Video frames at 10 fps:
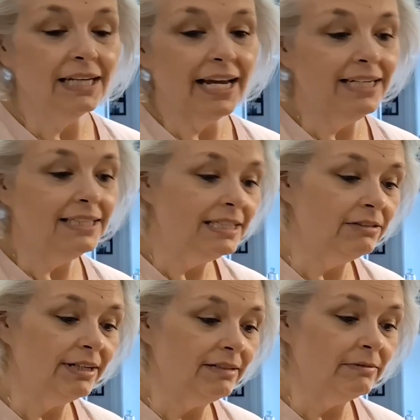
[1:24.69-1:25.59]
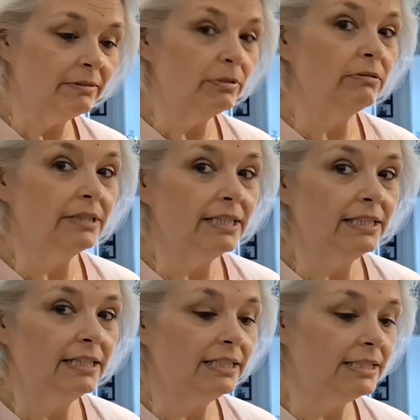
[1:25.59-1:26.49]
18 grams of protein
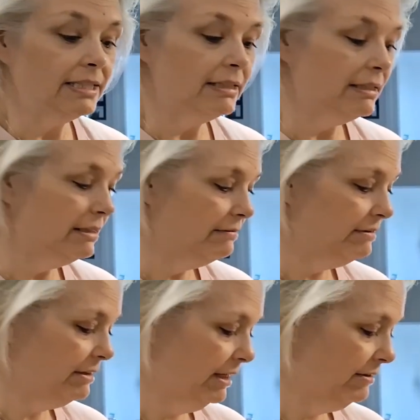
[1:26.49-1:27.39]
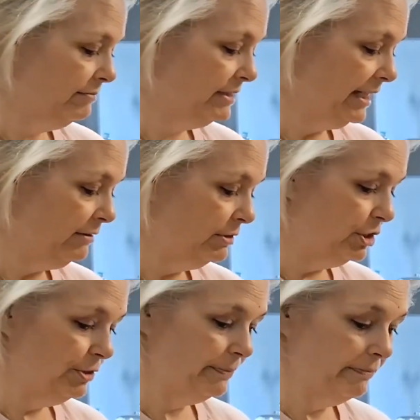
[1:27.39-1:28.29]
in this sandwich.